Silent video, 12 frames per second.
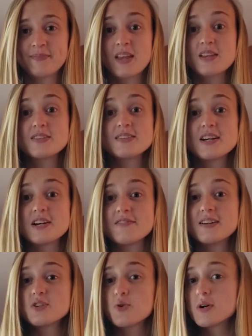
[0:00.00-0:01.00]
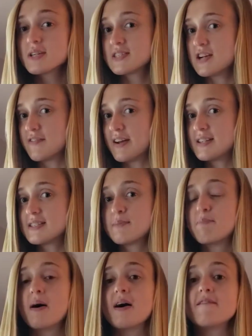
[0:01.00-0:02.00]
Servant or servants,
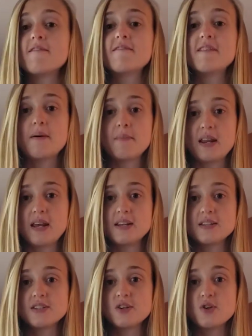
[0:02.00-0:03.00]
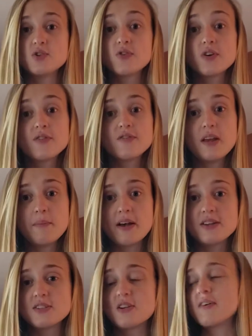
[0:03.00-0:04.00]
but feminine, so used for female
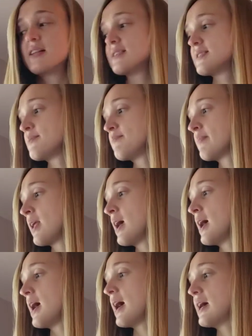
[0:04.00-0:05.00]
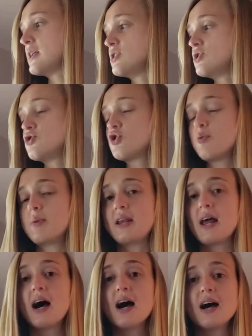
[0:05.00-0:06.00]
servants. And
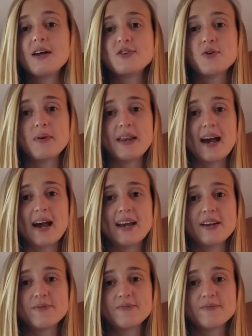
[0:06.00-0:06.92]
domina, dominai.